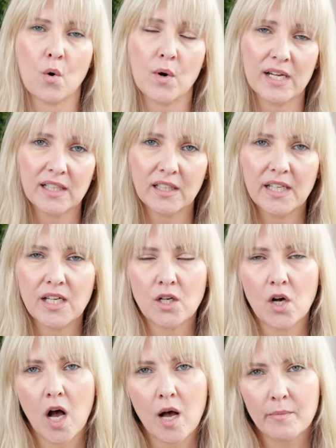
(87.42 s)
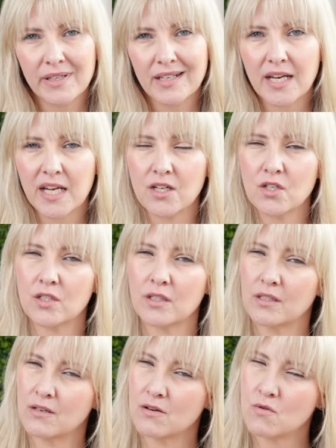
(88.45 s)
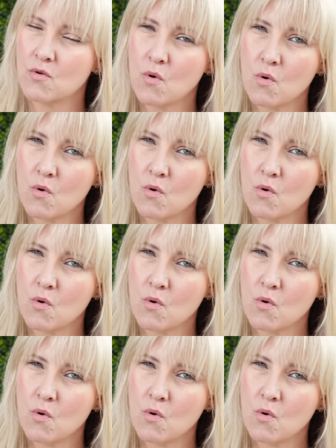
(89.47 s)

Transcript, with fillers: oily combination